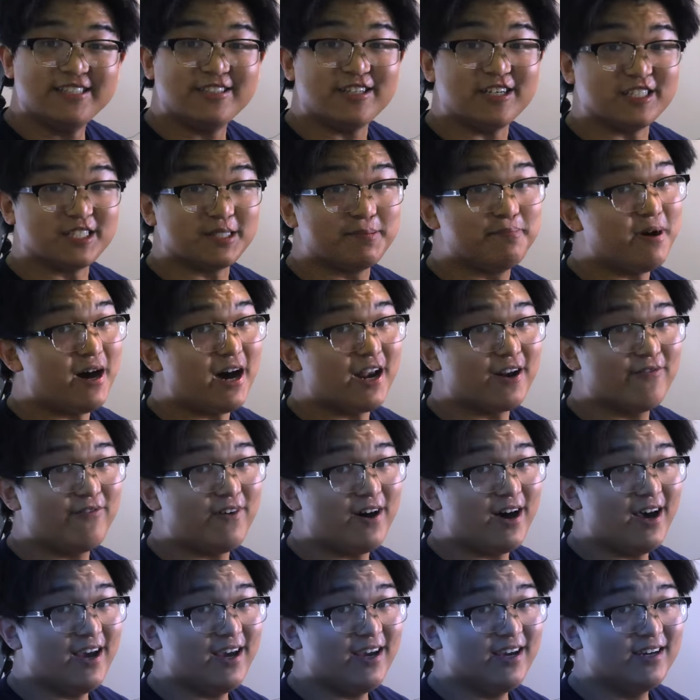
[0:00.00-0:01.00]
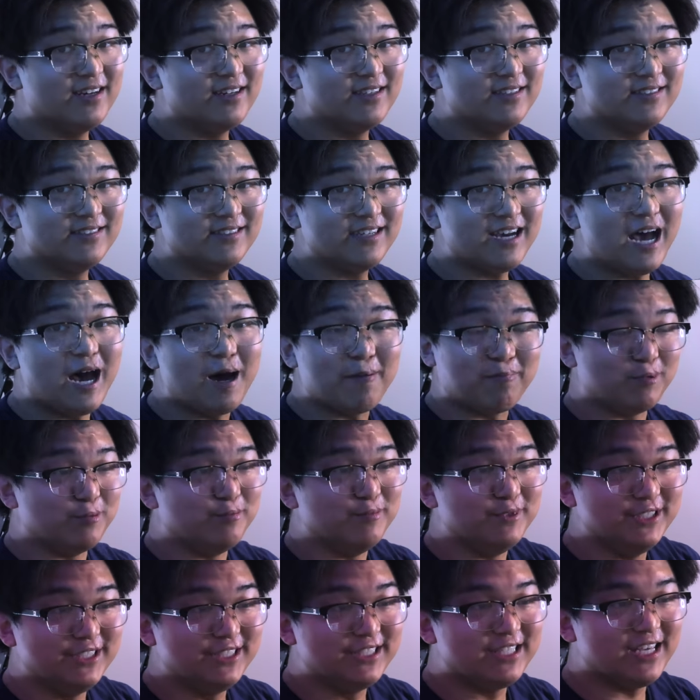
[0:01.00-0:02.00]
it's on Spotify,
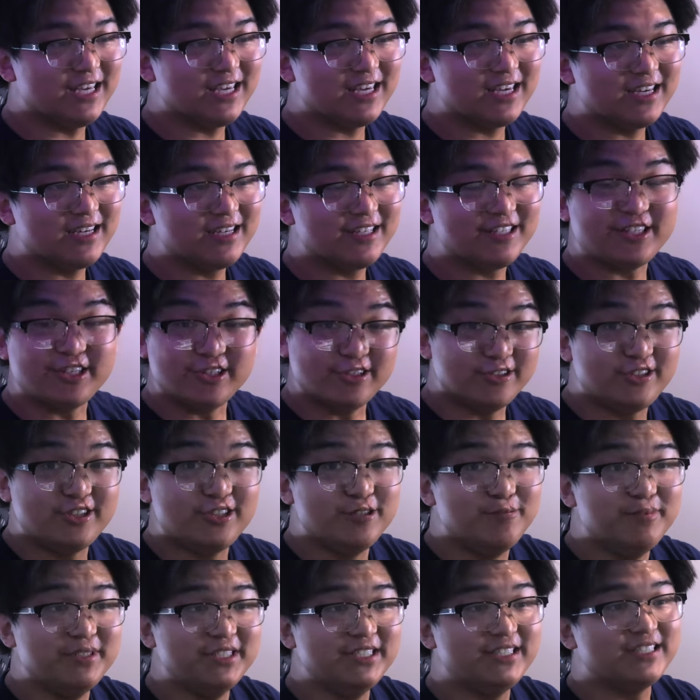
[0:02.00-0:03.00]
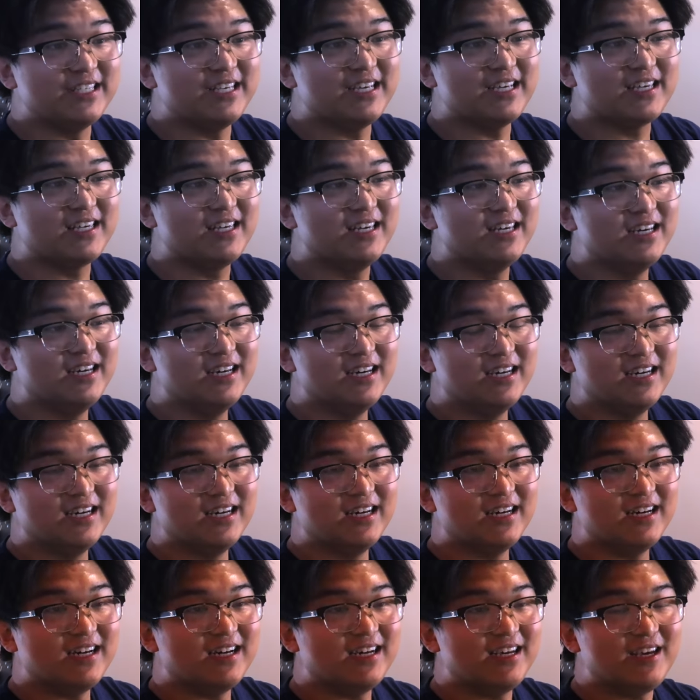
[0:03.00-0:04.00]
Apple Music, YouTube Music,
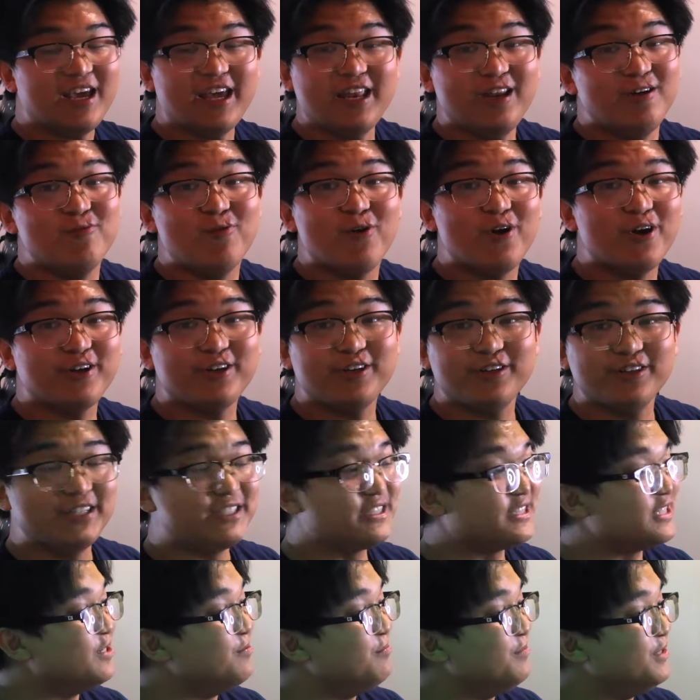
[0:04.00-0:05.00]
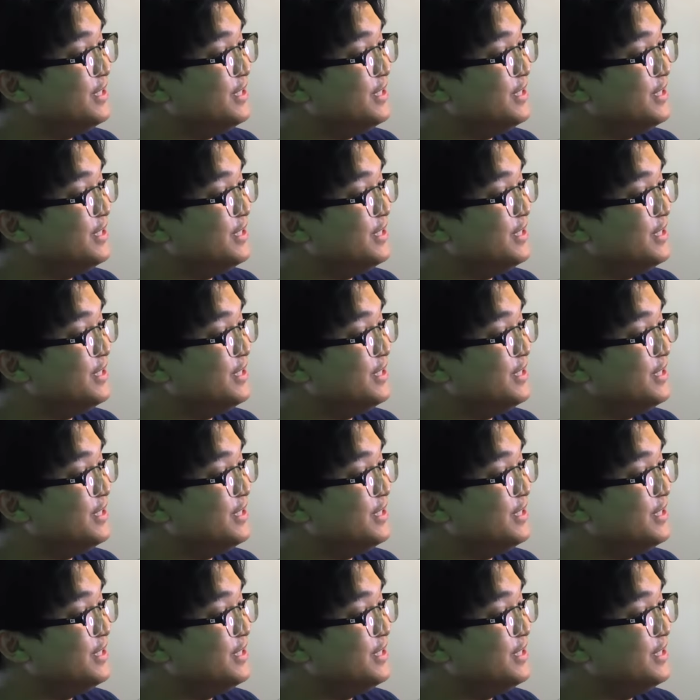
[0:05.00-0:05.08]
anywhere you listen to